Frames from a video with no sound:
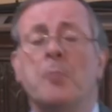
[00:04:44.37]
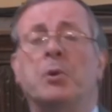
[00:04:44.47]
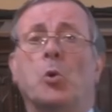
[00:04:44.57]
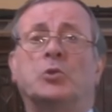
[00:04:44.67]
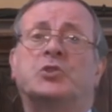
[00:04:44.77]

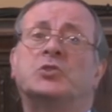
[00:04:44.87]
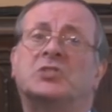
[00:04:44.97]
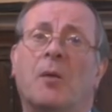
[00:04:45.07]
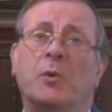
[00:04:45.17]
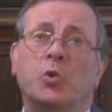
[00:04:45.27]
but also
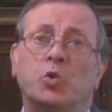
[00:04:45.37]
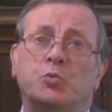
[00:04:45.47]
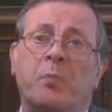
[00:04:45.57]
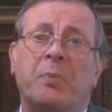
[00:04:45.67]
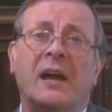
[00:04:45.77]
someone who
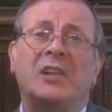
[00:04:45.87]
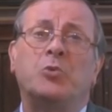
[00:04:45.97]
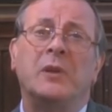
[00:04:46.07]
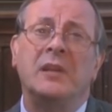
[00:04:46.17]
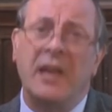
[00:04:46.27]
was prepared
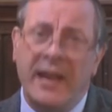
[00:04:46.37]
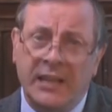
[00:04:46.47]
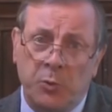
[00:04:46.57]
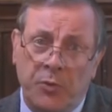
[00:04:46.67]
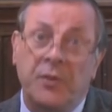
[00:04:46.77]
to
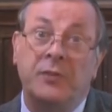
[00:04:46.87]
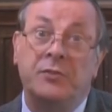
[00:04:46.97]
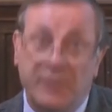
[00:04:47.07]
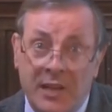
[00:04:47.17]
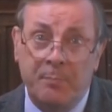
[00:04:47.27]
engage with the
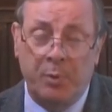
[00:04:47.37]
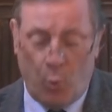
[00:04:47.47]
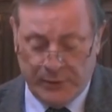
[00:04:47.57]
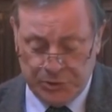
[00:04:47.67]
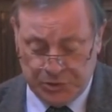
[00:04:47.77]
deeper
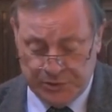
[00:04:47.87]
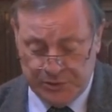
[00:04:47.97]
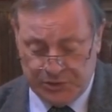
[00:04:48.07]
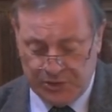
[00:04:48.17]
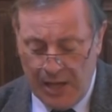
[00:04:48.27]

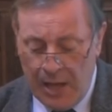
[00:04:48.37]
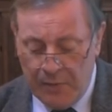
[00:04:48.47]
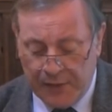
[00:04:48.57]
questions